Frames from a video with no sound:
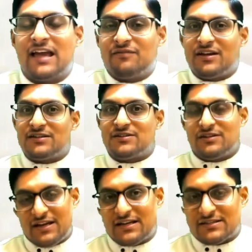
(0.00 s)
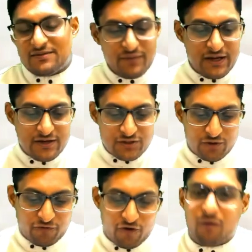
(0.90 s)
language. Yes.
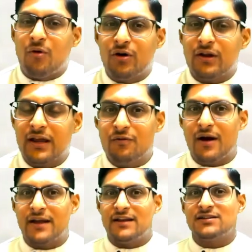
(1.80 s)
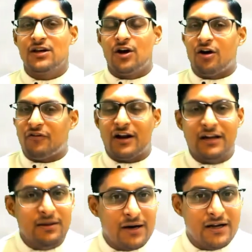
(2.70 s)
So for more inquiries of
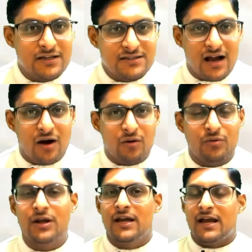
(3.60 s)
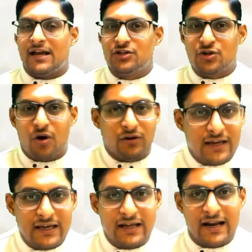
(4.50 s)
early bird discount and
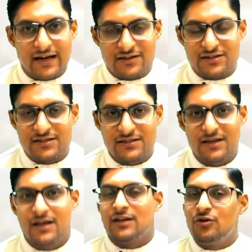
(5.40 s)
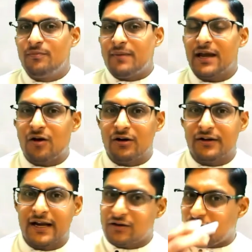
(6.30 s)
shocking rates, you may
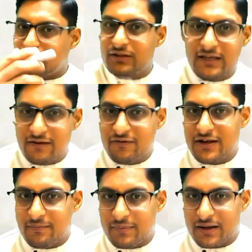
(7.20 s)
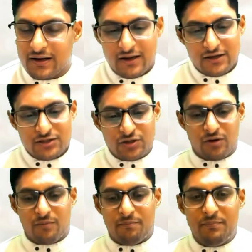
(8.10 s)
contact on the given number.
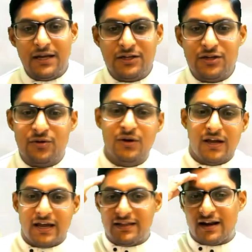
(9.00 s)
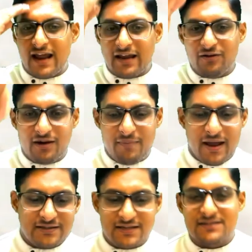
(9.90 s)
So meet you in the regular
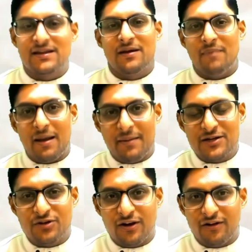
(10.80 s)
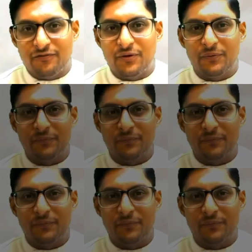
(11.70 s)
batches. Bye bye to all of you.